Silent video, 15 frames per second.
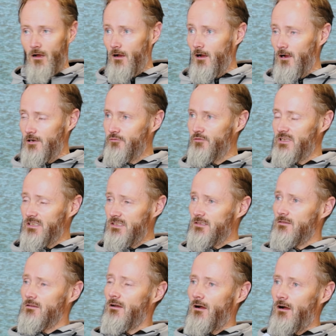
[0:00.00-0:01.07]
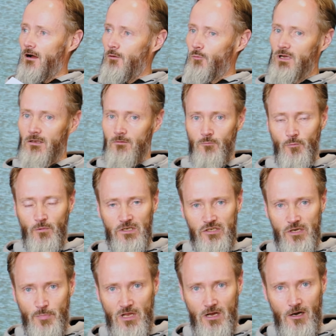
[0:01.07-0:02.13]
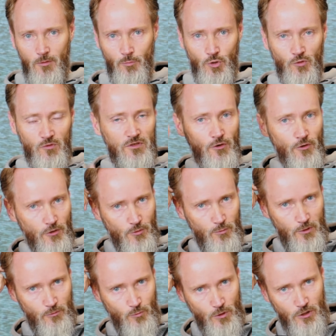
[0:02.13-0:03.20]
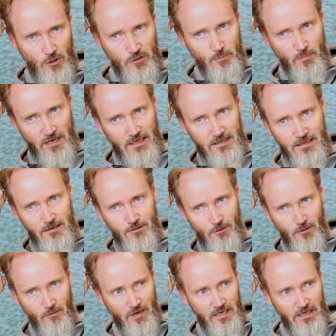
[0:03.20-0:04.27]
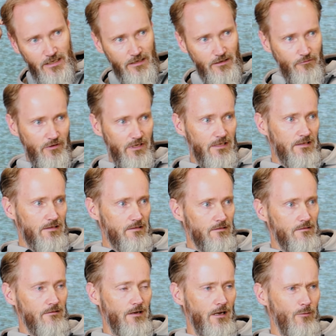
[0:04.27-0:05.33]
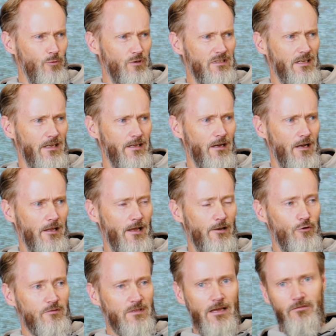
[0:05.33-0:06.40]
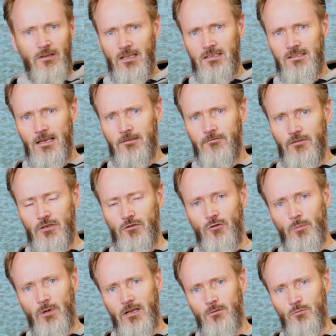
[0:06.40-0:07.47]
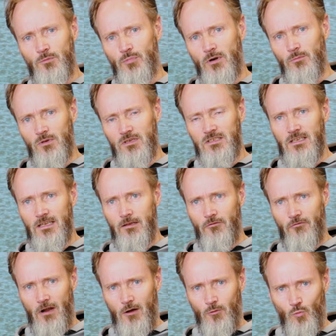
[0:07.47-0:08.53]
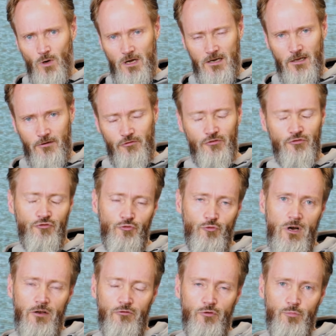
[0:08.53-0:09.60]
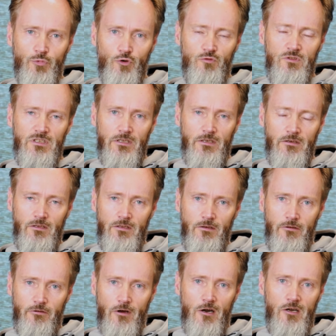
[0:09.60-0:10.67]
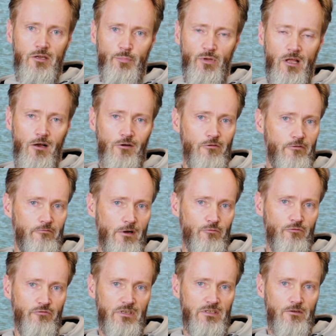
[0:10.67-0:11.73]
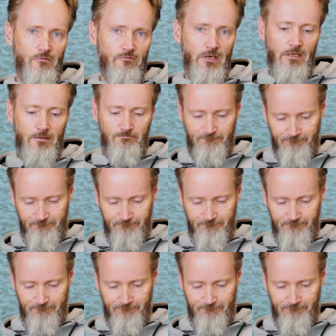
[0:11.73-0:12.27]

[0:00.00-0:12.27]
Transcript: Uh, Greece. Uh, well, we're shipping our boats all over the world, but I think already in Greece I would say, I don't have an exact figure, but I would probably say around 100 to 200 boats in, in the archipelago around Greece already.